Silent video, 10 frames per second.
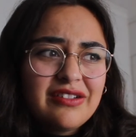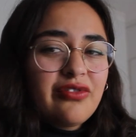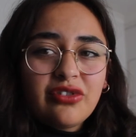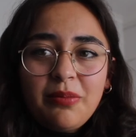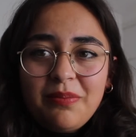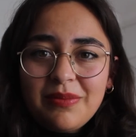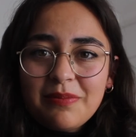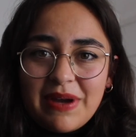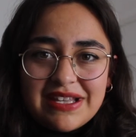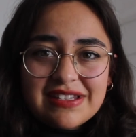From
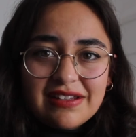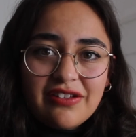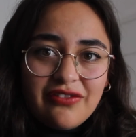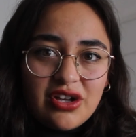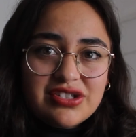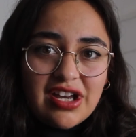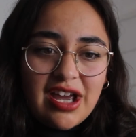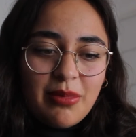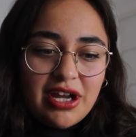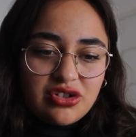basically the first
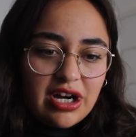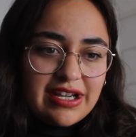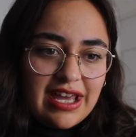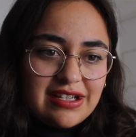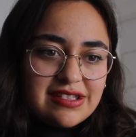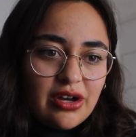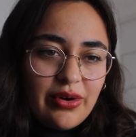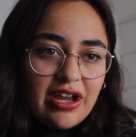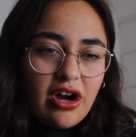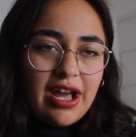time I tried hand
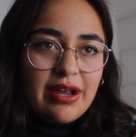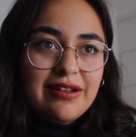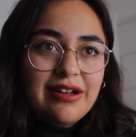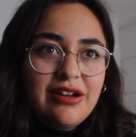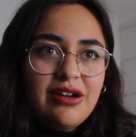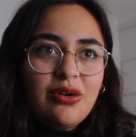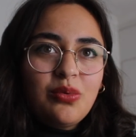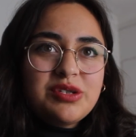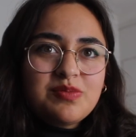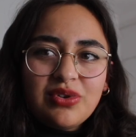sewing, I
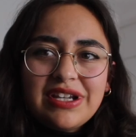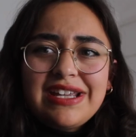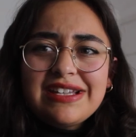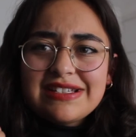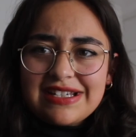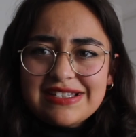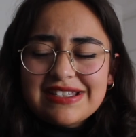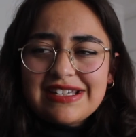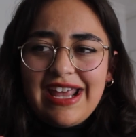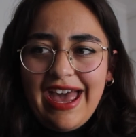was pretty
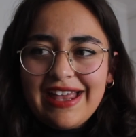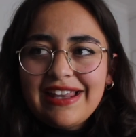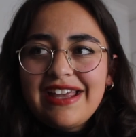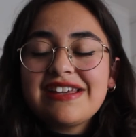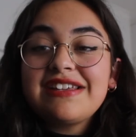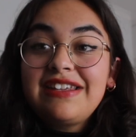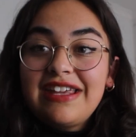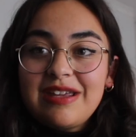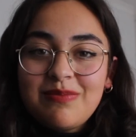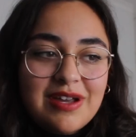decent at like
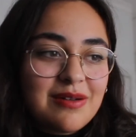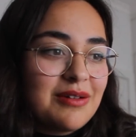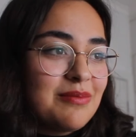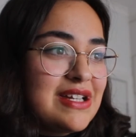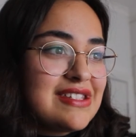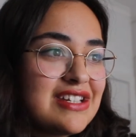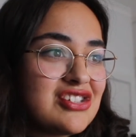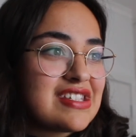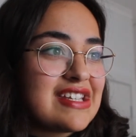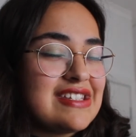keeping my
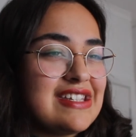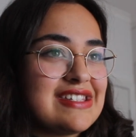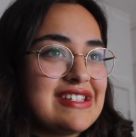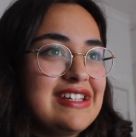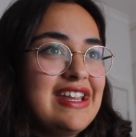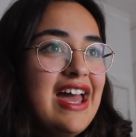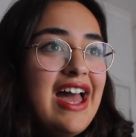stitches consistent.